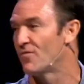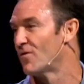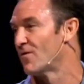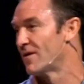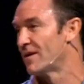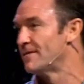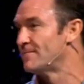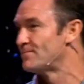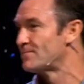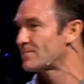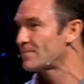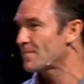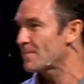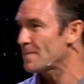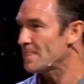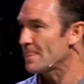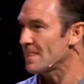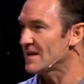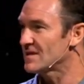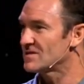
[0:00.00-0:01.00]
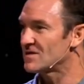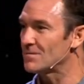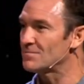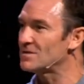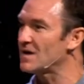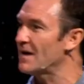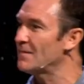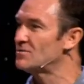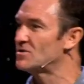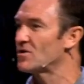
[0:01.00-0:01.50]
for it,
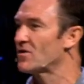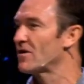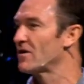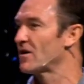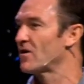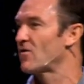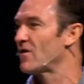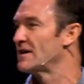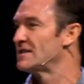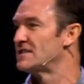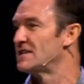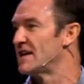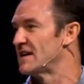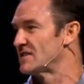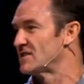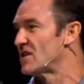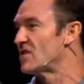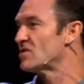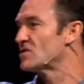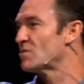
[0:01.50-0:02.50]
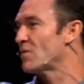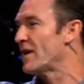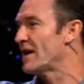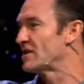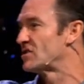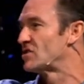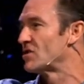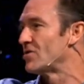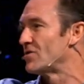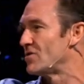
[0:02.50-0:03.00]
sometimes you'll get a crazy yes. Here's why
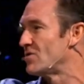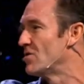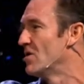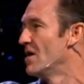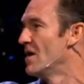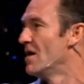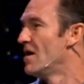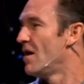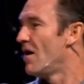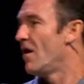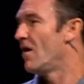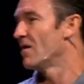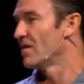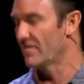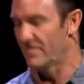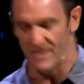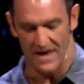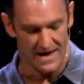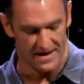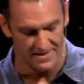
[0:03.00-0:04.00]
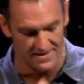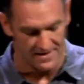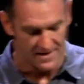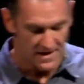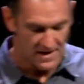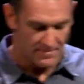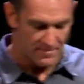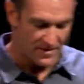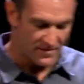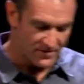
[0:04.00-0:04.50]
I show you all of that.
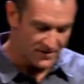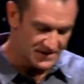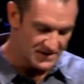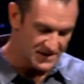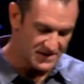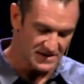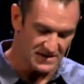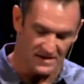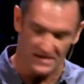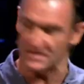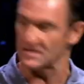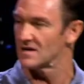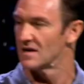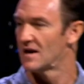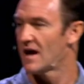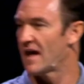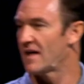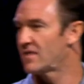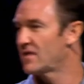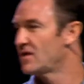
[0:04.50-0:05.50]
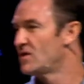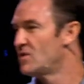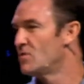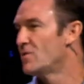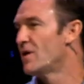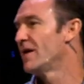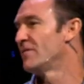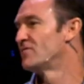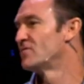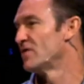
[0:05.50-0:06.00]
My reason is this. I think you
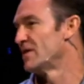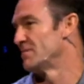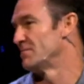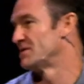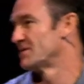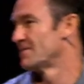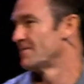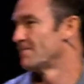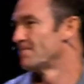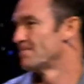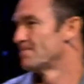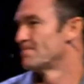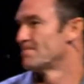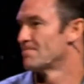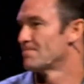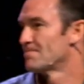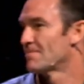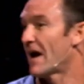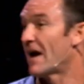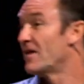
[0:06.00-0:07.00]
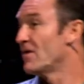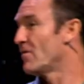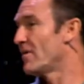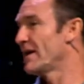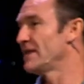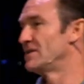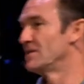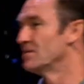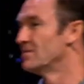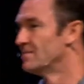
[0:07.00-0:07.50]
have dreams. I know
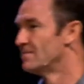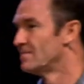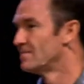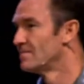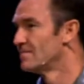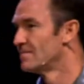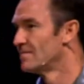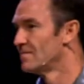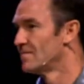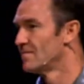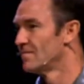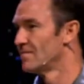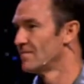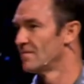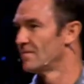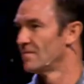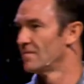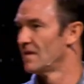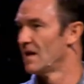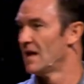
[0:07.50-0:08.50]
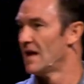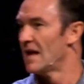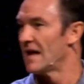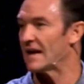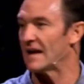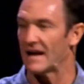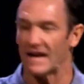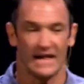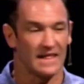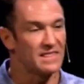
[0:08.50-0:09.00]
I do.
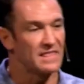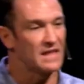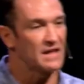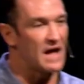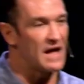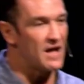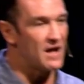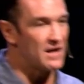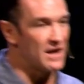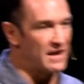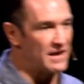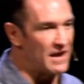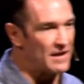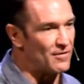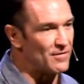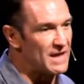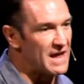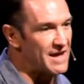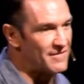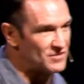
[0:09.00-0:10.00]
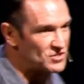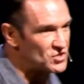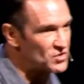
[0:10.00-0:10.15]
And I think I not only have a